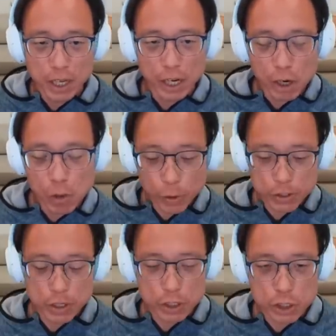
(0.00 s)
In other
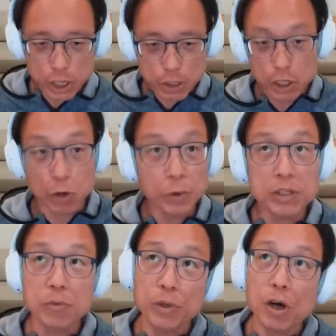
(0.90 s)
words, ju- you know, we,
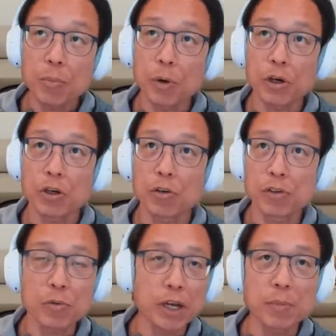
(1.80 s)
we onboarded over
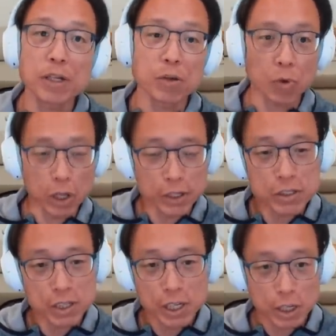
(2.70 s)
20 million
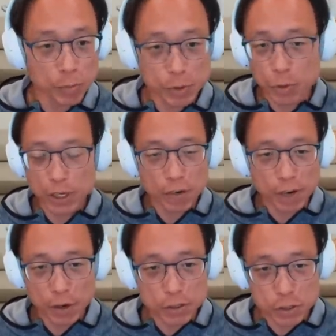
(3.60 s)
wallets you know, between sure. our
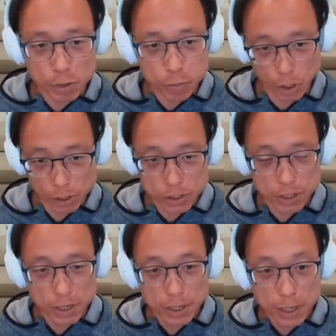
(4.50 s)
various sort of products,
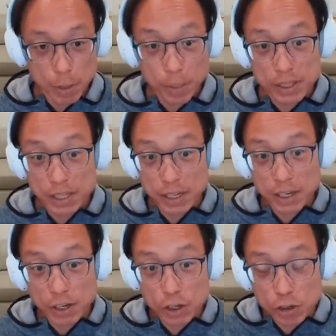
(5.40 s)
but yeah. the
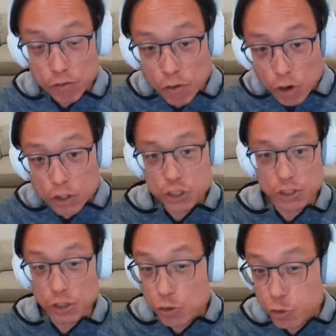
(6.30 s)
conversion,
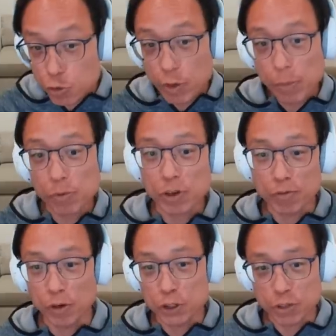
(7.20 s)
the true Web 3
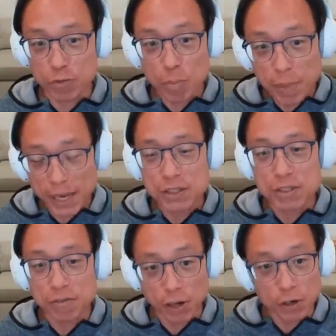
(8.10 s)
conversion, remains
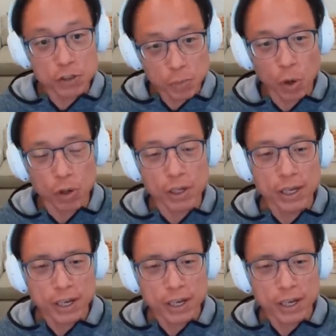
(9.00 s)
very small.